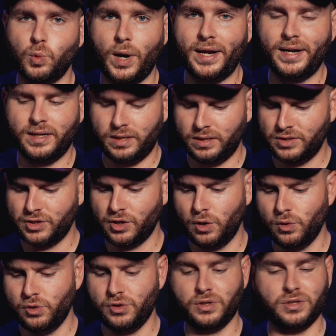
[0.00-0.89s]
rated,
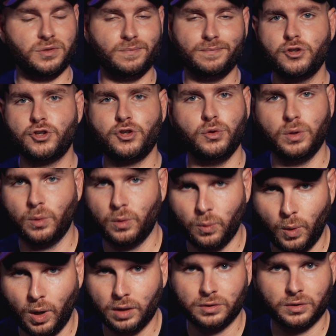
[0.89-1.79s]
so you can shoot it with
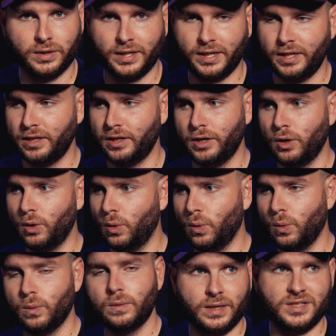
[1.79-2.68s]
water and it can
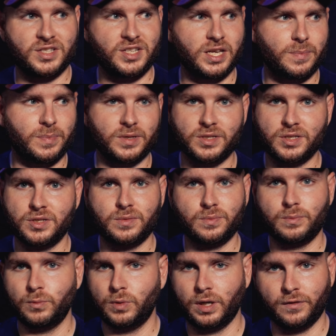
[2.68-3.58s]
go as deep as
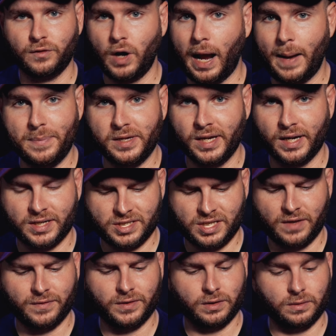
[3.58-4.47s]
whatever
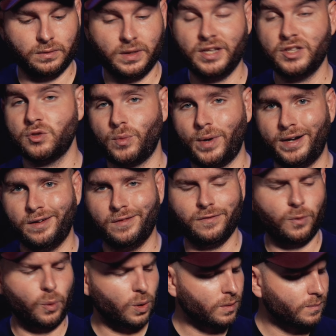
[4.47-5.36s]
IPX7 is rated
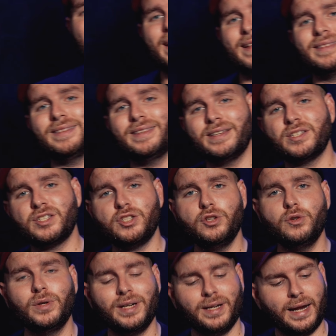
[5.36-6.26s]
for. And this
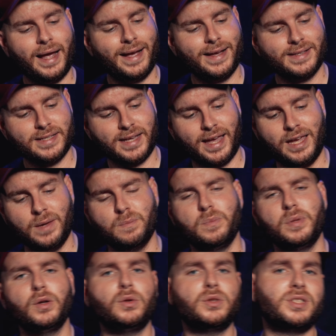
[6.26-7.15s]
unit has a
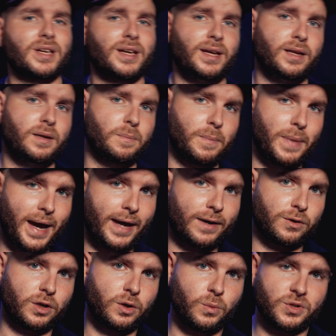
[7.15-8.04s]
built-in
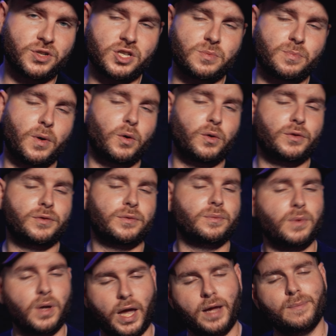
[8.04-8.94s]
battery, which is both
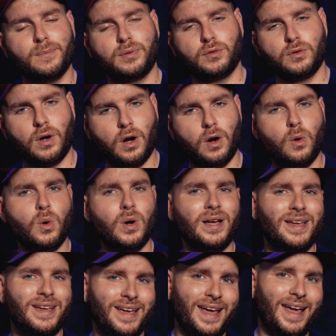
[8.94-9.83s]
a pro
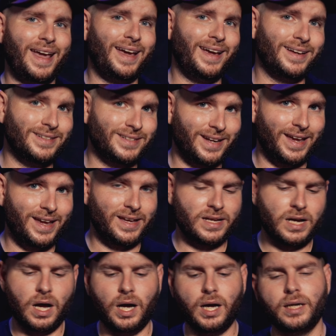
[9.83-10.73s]
and a
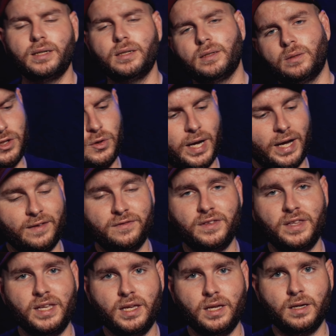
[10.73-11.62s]
con. You have
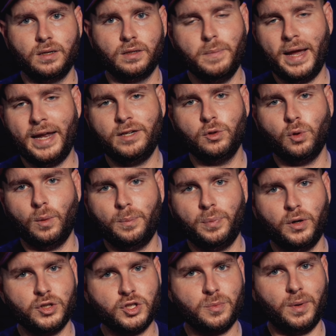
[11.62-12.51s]
the manual
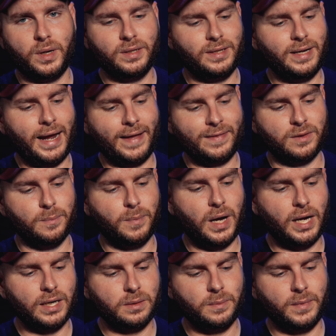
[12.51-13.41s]
push button at the
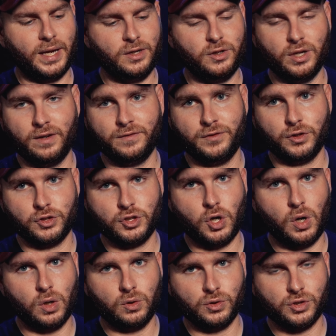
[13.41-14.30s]
bottom, and you have your
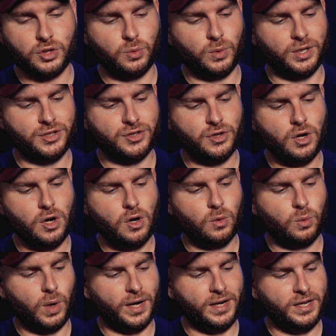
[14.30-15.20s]
toggle switch
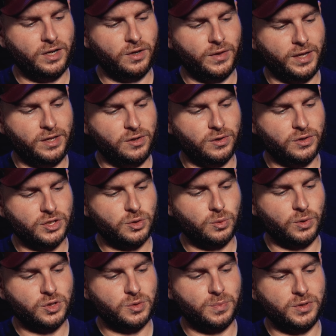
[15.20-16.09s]
right here that you can switch